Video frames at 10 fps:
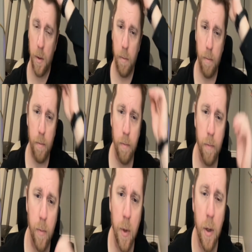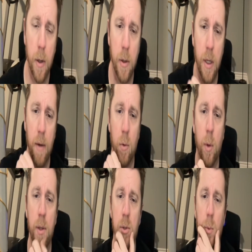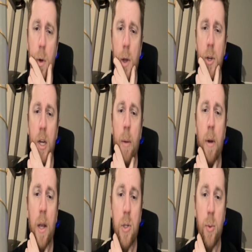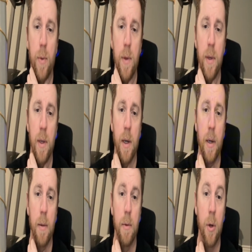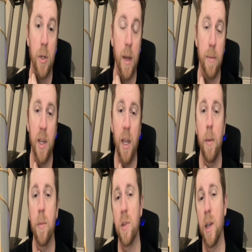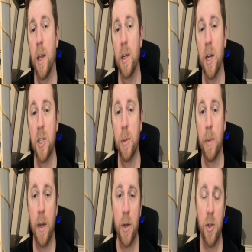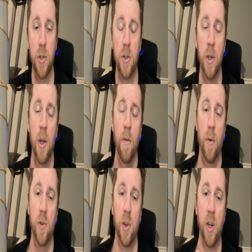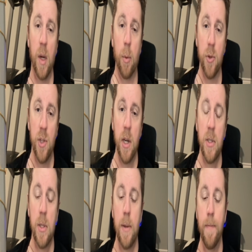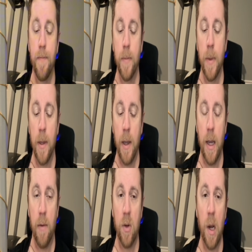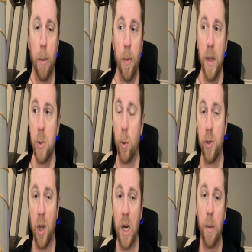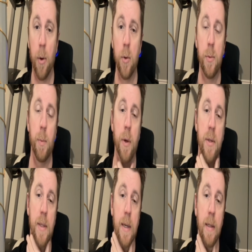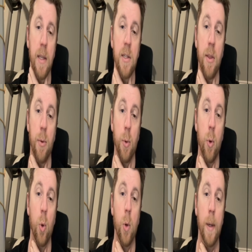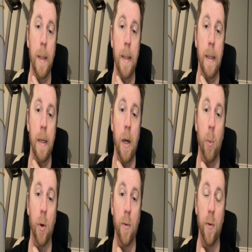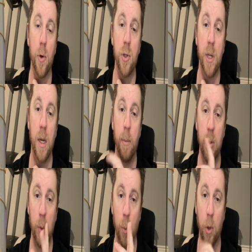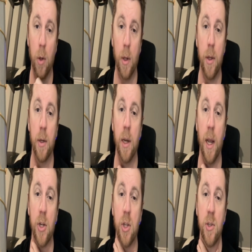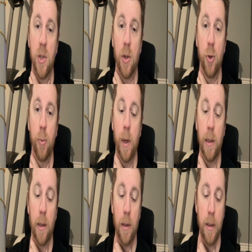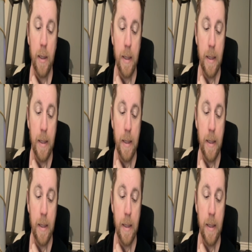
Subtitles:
Good day, everyone. It's Oranje coming at you with the New York Times games and custom connections for Sunday, April 6th. I have a couple of things I want to talk about, but let's get through Wordle first, and in between Wordle and then connections, I'll do my little